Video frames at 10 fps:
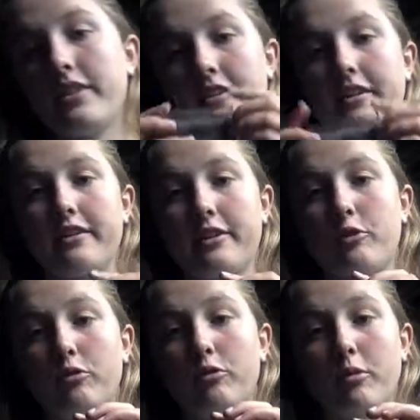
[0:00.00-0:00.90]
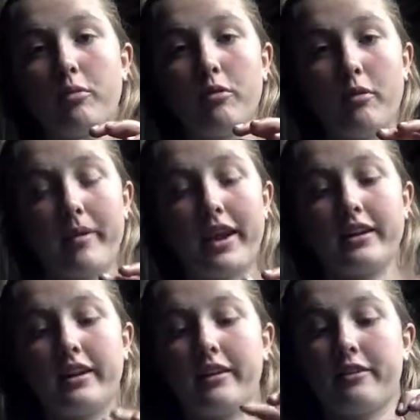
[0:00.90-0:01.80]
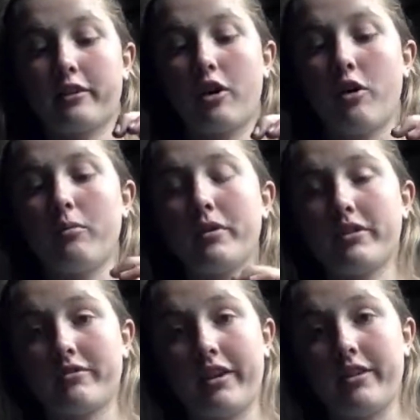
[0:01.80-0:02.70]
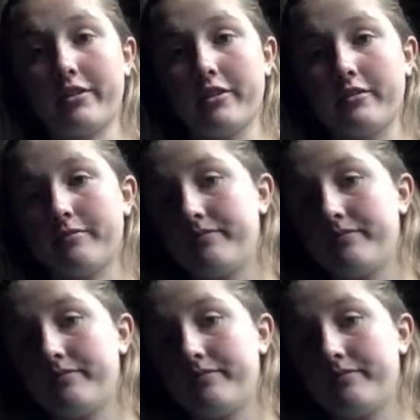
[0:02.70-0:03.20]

This is a tool to pull a mane. It is a comb with a razor.